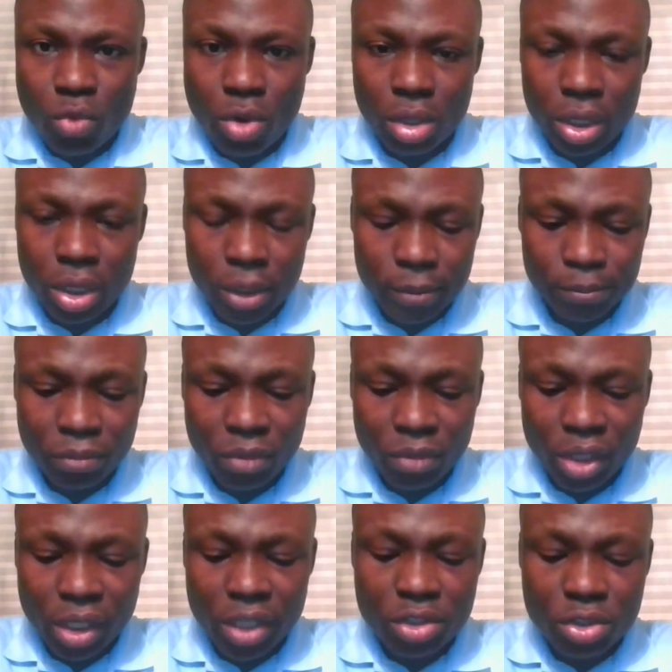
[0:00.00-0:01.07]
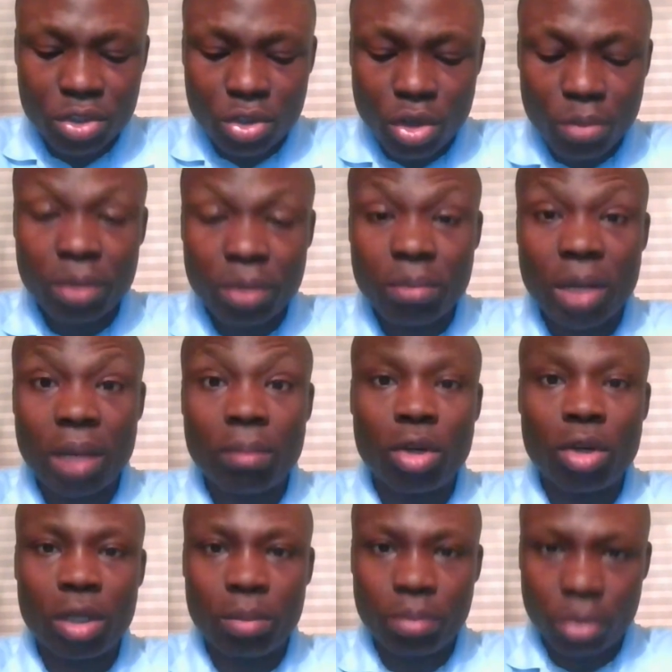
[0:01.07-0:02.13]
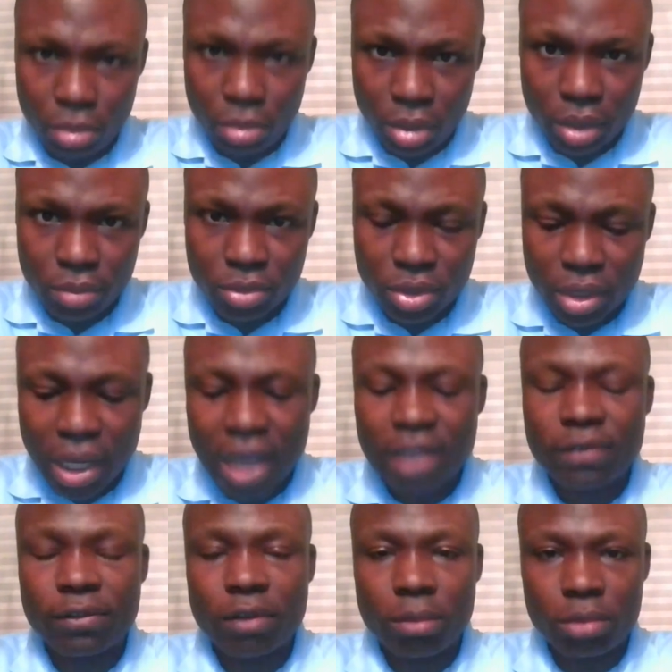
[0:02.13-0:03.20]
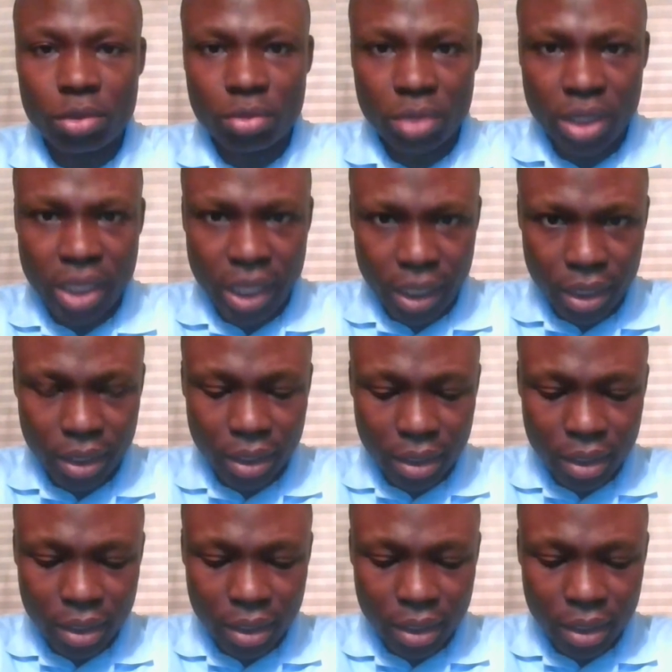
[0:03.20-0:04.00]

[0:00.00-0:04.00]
work is stopping my money problems as from today